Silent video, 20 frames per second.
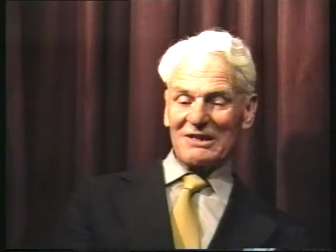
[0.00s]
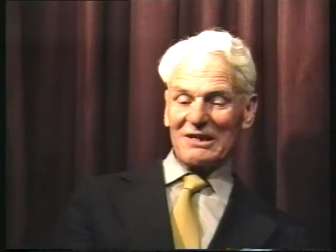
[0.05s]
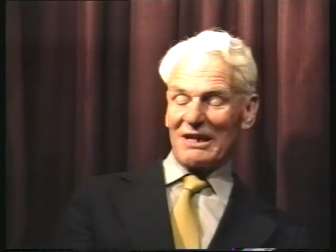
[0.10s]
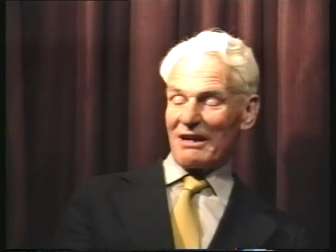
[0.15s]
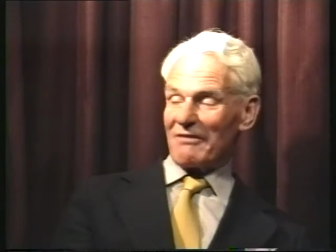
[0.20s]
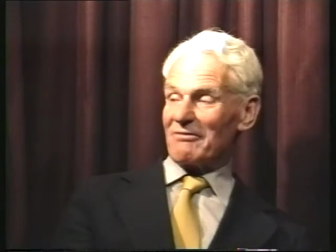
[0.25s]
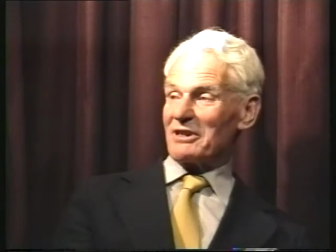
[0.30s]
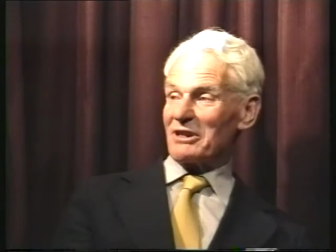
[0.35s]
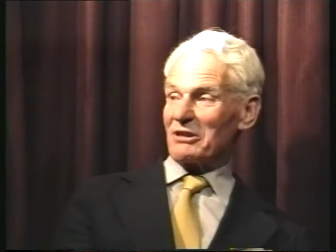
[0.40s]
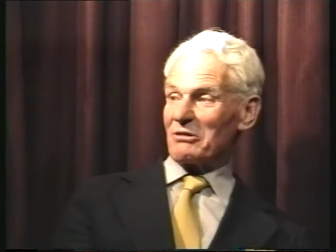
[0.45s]
it's
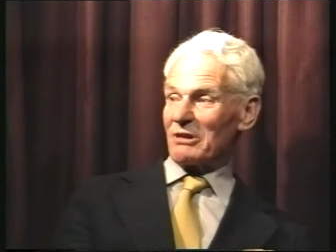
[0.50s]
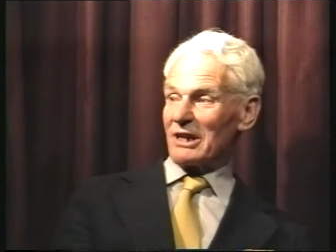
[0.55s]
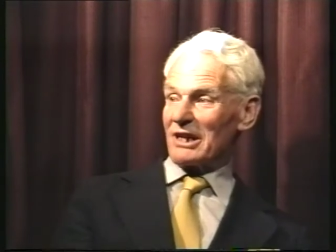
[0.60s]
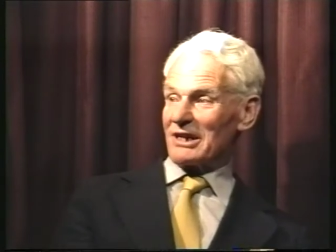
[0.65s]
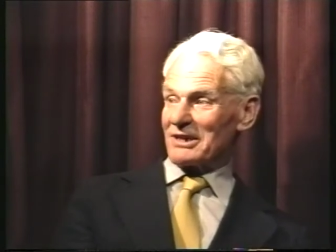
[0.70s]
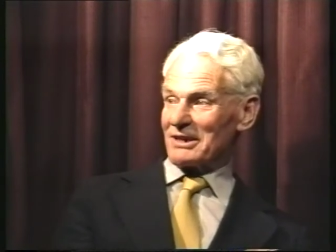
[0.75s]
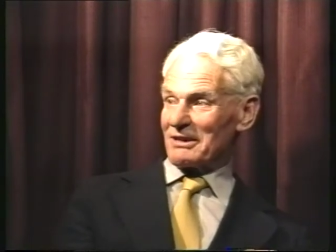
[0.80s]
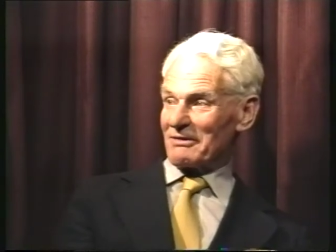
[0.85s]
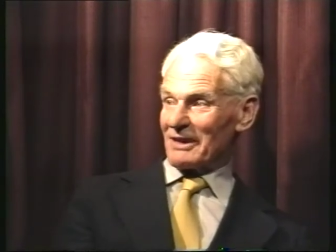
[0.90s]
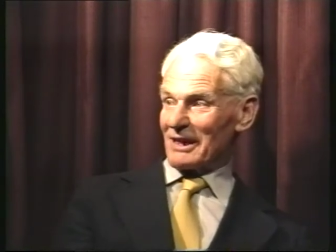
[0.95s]
lovely the way
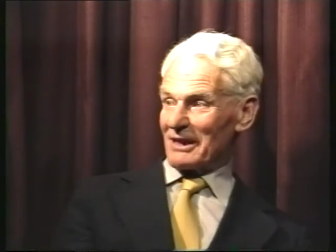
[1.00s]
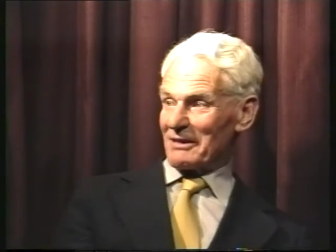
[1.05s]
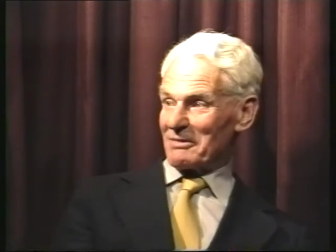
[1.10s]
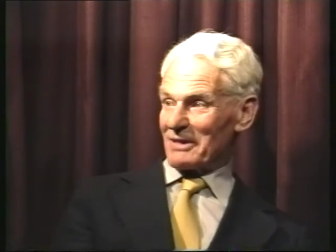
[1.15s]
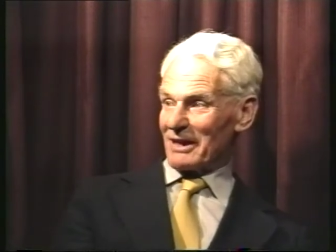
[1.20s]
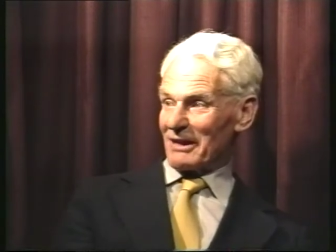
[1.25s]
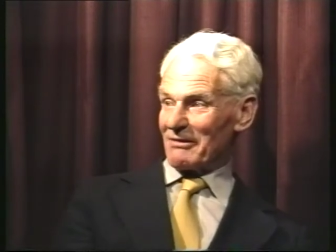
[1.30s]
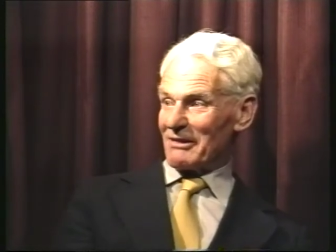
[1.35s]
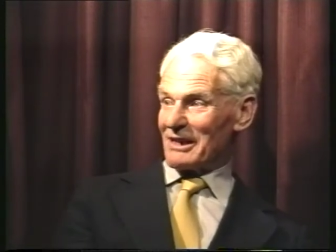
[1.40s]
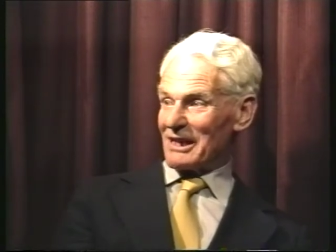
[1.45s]
it's developed.
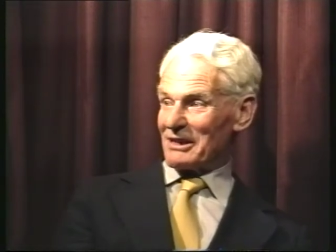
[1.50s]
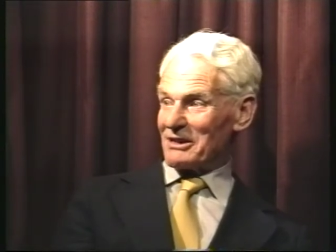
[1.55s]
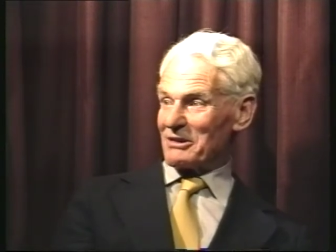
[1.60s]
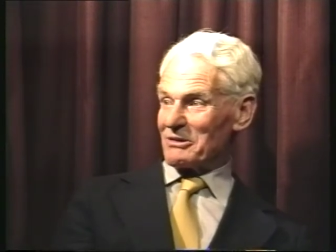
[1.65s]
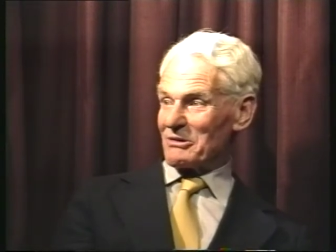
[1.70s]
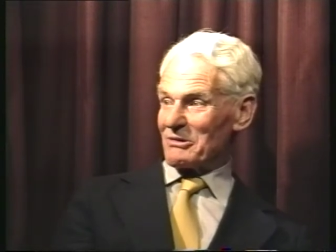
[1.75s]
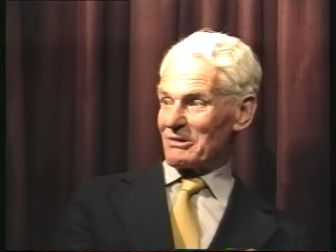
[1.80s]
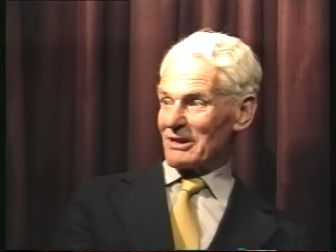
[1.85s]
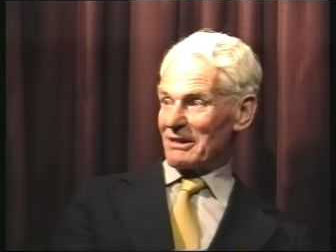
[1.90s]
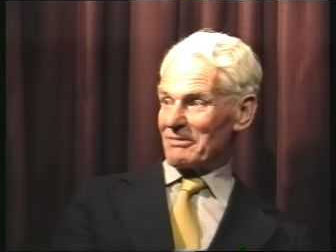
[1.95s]
I really
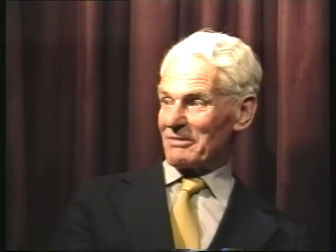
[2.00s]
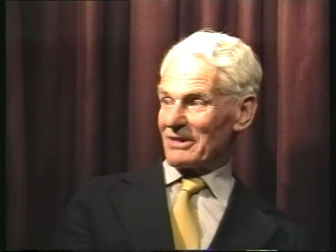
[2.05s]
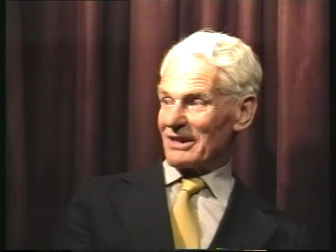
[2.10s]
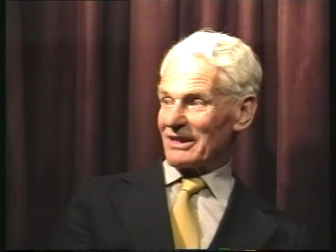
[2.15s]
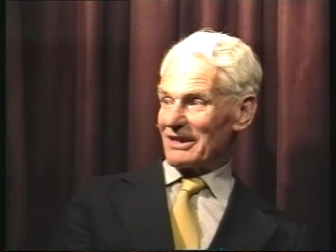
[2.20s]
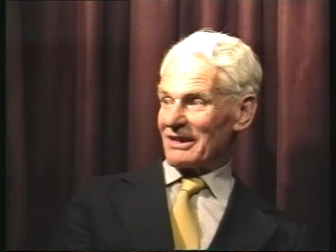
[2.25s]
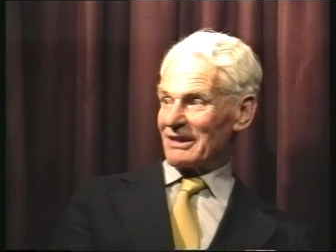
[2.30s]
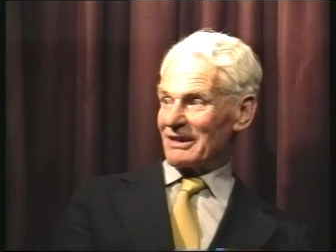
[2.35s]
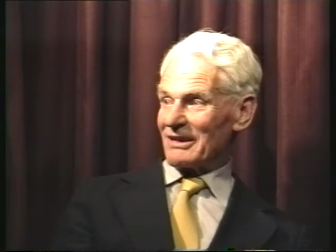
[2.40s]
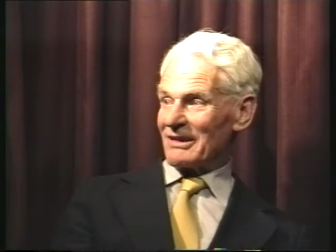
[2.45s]
do. What I mean,
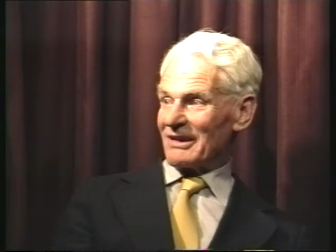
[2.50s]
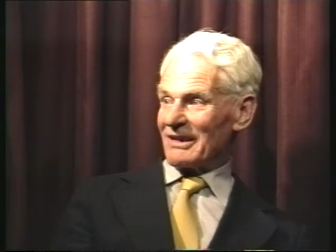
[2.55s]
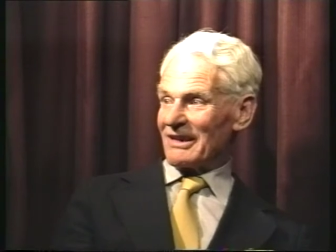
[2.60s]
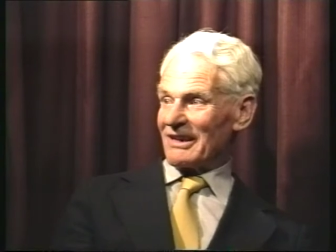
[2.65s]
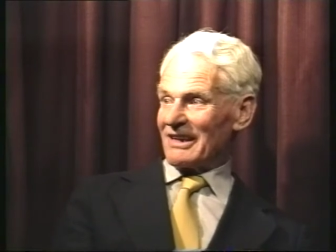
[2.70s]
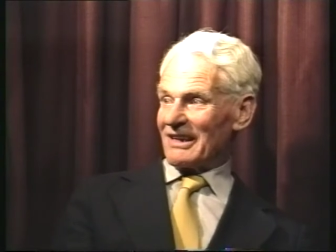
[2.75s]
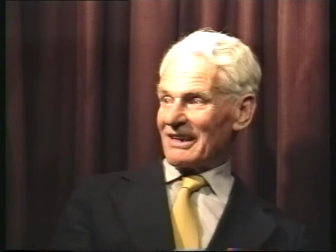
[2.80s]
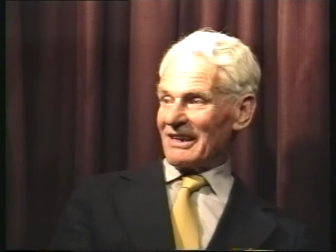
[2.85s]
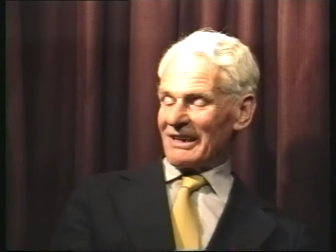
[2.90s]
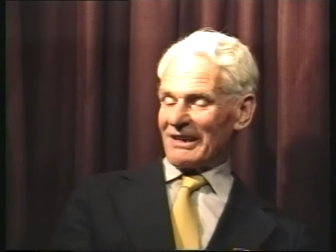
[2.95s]
changes do you
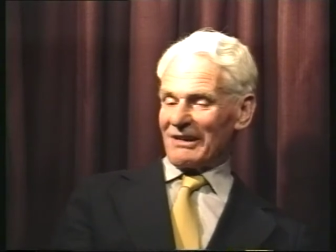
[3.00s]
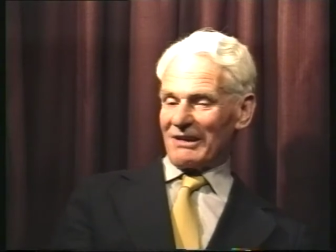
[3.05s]
see?